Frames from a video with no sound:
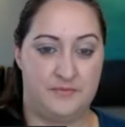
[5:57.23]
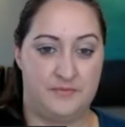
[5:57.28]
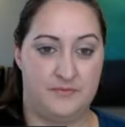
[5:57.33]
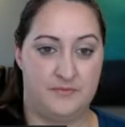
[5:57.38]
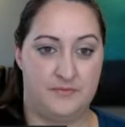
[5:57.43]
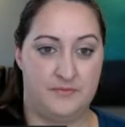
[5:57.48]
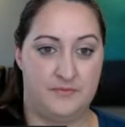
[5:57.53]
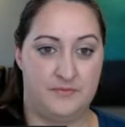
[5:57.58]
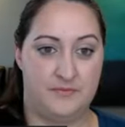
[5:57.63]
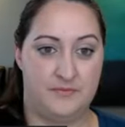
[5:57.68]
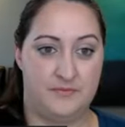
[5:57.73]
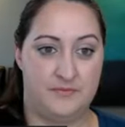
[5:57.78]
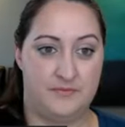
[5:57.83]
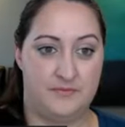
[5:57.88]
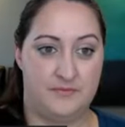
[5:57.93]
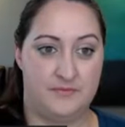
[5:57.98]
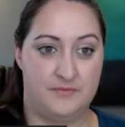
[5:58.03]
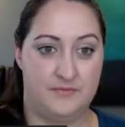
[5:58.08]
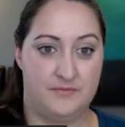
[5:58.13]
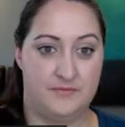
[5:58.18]

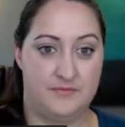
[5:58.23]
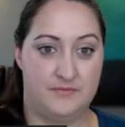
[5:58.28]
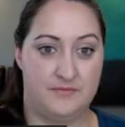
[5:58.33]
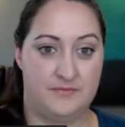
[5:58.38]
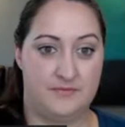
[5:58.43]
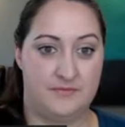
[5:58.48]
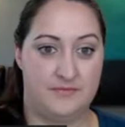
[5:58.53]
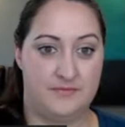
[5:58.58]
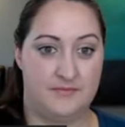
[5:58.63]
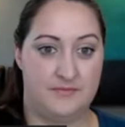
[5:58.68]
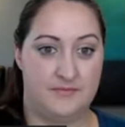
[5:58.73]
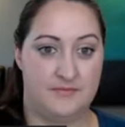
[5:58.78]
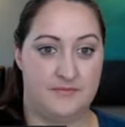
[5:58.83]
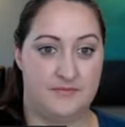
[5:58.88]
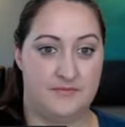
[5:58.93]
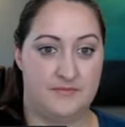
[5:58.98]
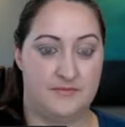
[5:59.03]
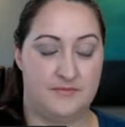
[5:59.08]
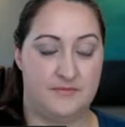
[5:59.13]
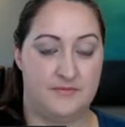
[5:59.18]

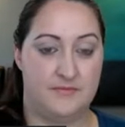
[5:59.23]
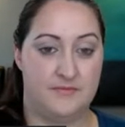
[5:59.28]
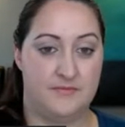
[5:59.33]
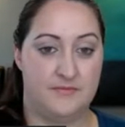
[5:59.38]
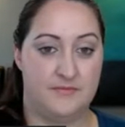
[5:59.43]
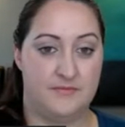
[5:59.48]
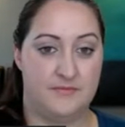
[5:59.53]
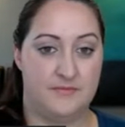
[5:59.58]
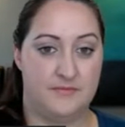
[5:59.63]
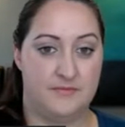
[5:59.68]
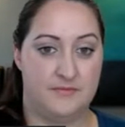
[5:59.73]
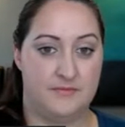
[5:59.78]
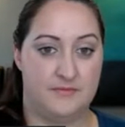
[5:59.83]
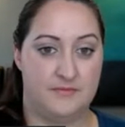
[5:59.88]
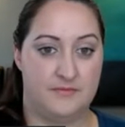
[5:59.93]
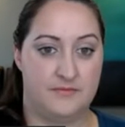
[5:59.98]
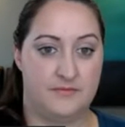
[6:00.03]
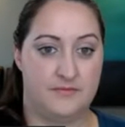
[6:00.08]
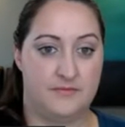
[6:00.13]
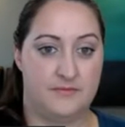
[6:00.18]

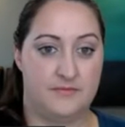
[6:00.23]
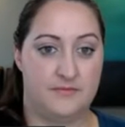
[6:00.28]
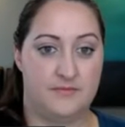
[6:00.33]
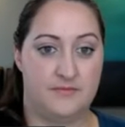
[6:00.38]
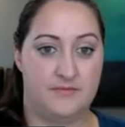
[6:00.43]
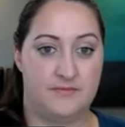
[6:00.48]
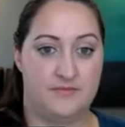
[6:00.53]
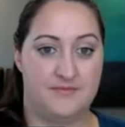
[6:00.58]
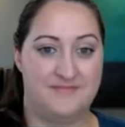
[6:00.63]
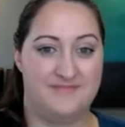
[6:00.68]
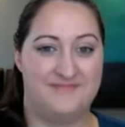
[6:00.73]
No words are spoken by the person on screen.